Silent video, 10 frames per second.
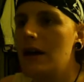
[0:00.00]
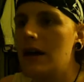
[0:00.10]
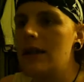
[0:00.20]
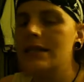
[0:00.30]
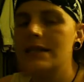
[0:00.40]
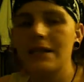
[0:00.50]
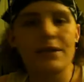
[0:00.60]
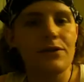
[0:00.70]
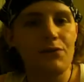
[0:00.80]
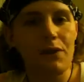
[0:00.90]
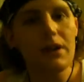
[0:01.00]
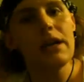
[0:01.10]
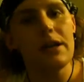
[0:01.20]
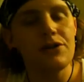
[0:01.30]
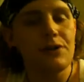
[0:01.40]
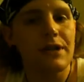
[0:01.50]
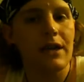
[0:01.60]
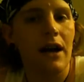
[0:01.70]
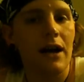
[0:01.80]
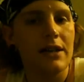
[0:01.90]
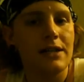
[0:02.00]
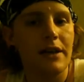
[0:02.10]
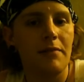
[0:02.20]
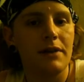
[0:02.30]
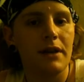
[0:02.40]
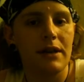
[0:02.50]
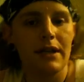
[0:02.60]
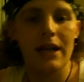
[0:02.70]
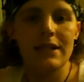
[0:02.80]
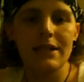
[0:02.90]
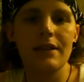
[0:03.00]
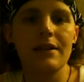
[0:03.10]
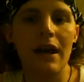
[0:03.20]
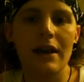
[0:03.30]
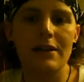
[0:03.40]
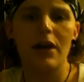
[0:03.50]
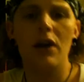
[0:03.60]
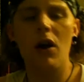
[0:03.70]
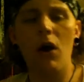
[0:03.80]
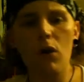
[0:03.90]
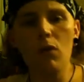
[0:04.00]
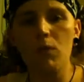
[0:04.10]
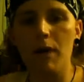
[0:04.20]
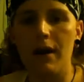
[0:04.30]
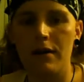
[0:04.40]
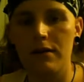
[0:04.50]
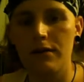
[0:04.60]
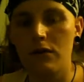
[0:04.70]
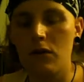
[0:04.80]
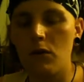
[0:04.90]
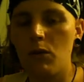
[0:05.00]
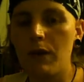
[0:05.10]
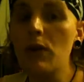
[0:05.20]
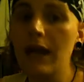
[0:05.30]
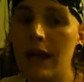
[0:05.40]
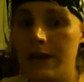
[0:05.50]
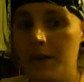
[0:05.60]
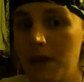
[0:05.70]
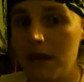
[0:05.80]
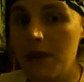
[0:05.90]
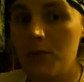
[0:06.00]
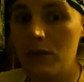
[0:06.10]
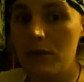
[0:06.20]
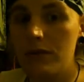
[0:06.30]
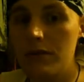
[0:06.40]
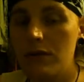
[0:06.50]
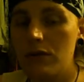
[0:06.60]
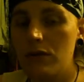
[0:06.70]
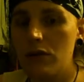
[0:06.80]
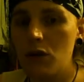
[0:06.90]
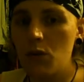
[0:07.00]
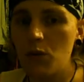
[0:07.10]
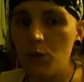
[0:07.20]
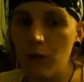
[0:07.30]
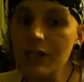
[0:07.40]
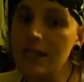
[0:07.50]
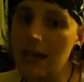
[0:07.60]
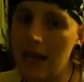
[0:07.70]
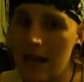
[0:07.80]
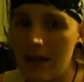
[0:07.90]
It's this really interesting concept, the idea that, oh well, we don't hate the people, we just hate